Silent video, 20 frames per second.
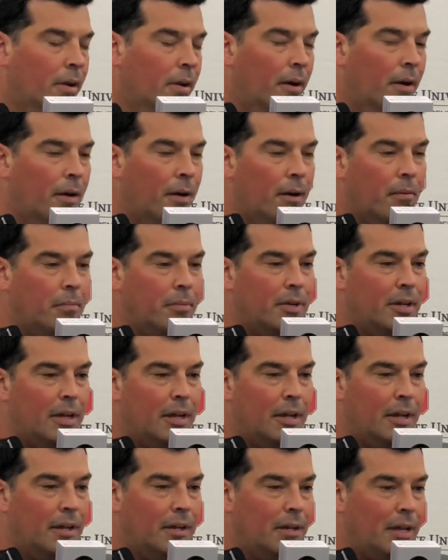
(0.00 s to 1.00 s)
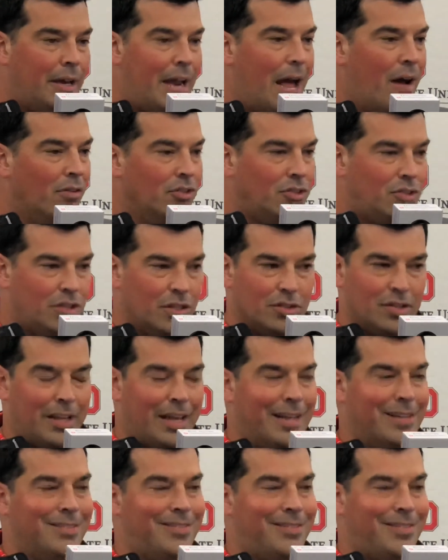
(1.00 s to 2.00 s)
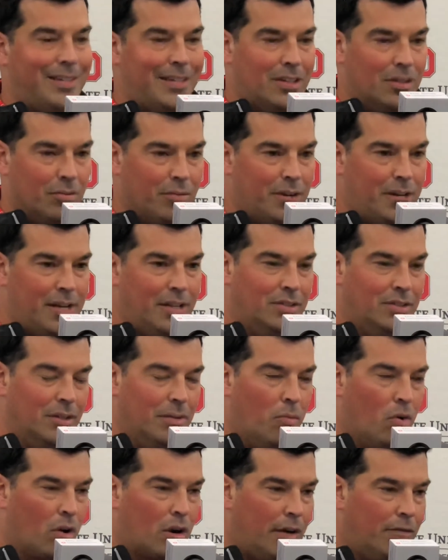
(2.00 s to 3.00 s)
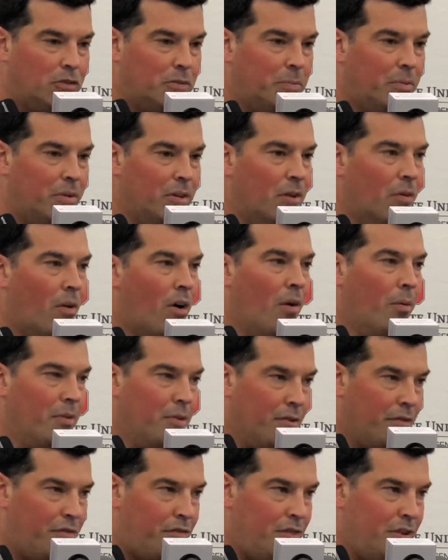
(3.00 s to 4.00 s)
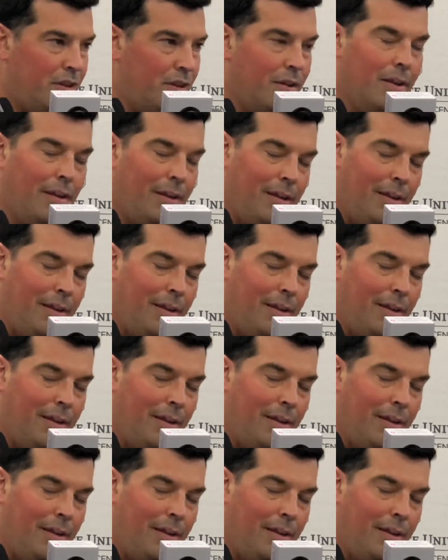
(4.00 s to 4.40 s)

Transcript: And now it's just, again, seeing the reads. And the more comfortable you are with your feet,